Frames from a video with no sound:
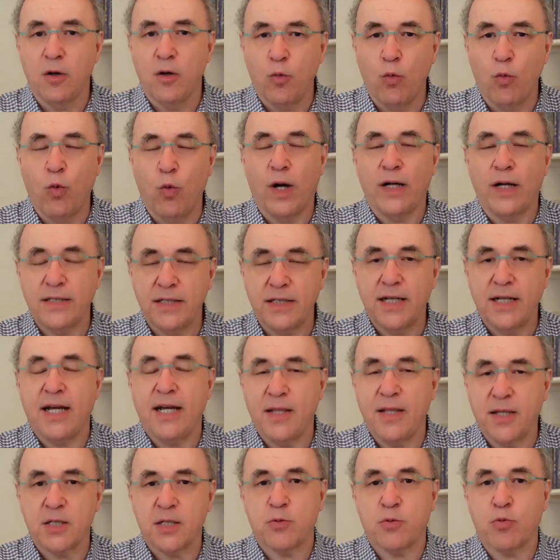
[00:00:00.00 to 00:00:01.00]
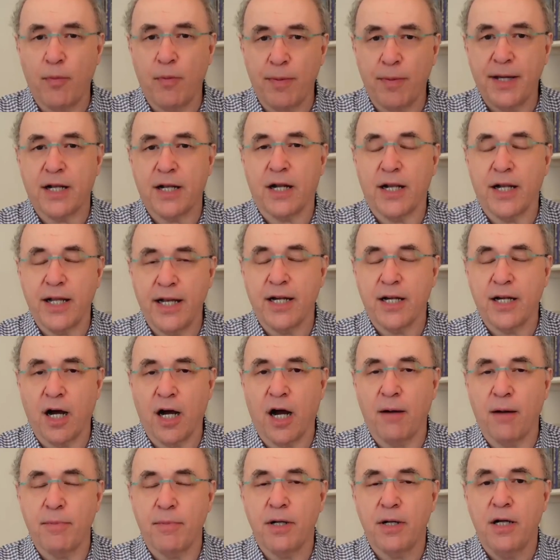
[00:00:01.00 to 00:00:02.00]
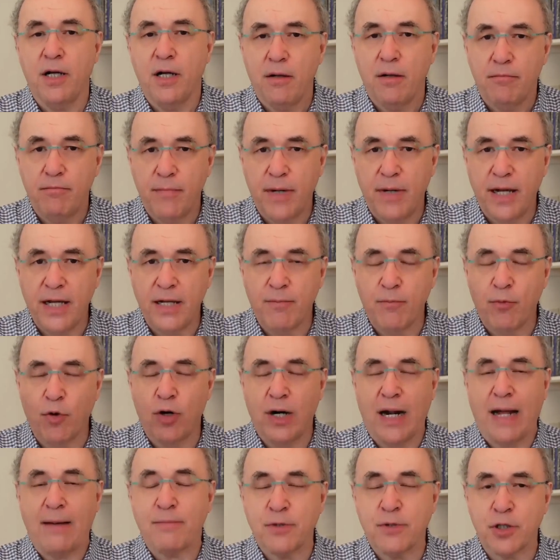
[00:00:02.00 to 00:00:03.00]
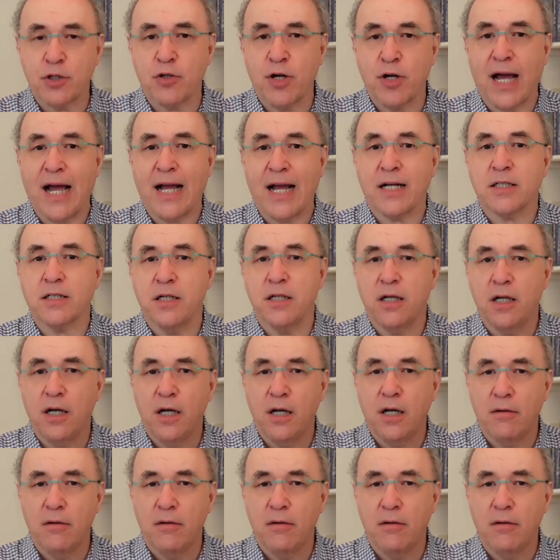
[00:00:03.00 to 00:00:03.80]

One day this will be cleaned up, made more abstract,